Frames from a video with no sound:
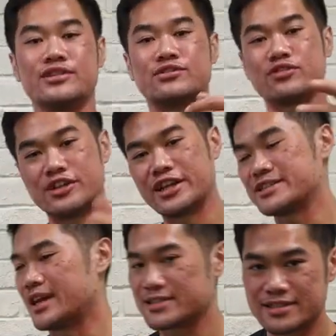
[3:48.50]
So the
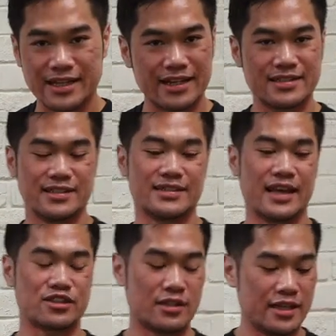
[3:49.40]
next exercise is
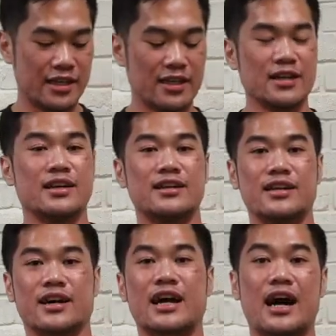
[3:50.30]
actually
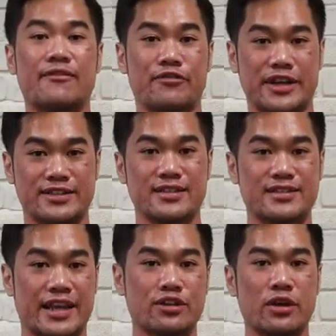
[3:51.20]
the calf
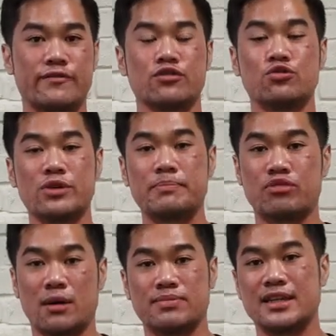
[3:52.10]
raises and you have to do it
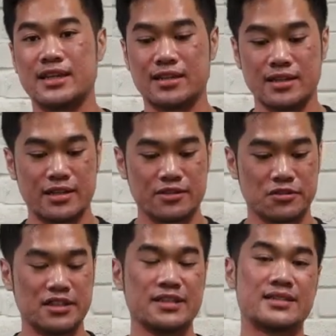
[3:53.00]
properly.
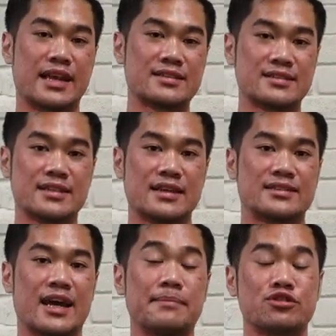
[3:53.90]
So this exercise
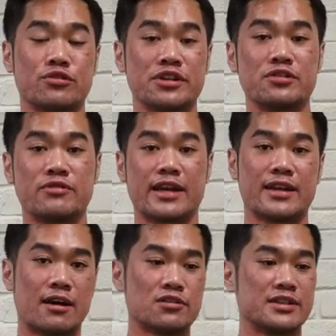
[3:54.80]
that I'm showing you right
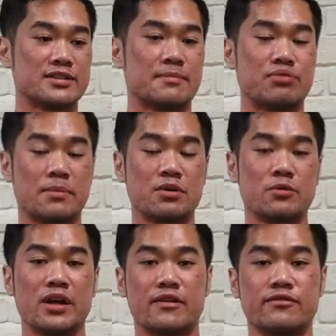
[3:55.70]
now is the proper
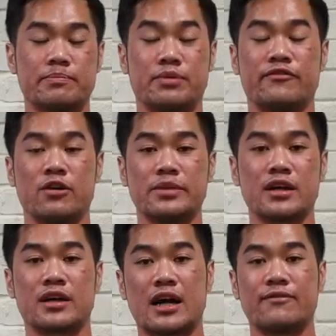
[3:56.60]
way of performing
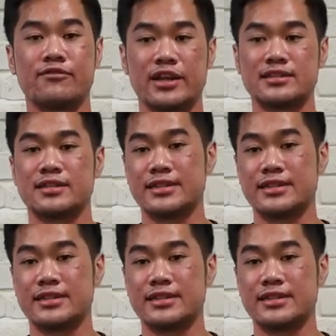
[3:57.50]
a calf raise.